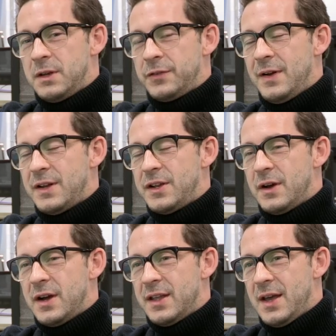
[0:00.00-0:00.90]
The biggest value
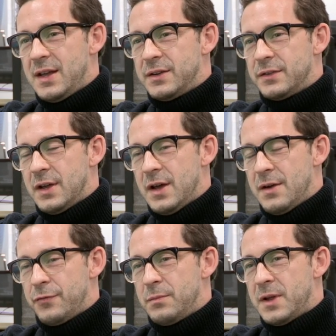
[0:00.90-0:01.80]
that I gained
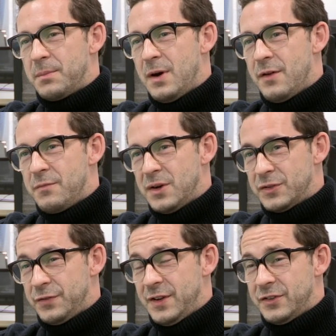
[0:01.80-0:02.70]
um, from being part of
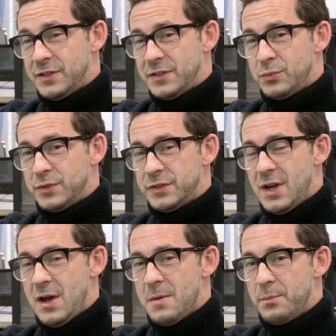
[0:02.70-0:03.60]
Microsoft Ventures
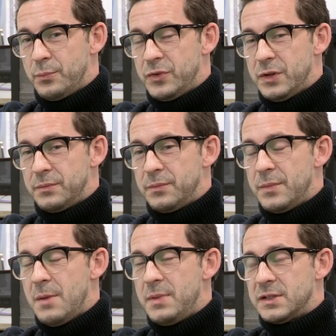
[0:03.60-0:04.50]
was um, you know,
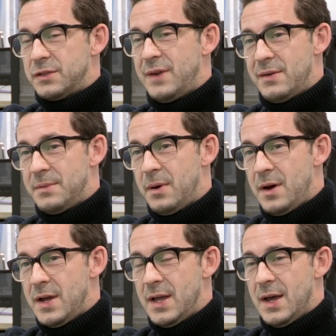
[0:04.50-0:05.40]
uh, being surrounded
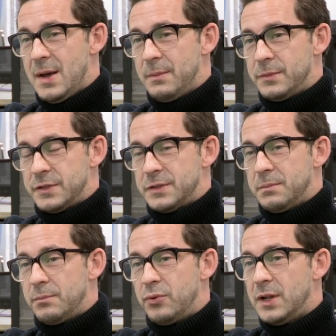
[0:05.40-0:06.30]
by um, just
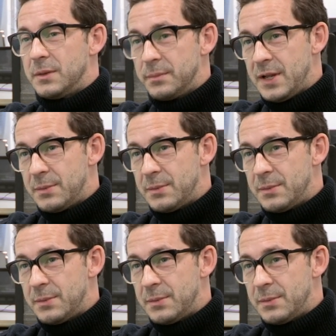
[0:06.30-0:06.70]
some brilliant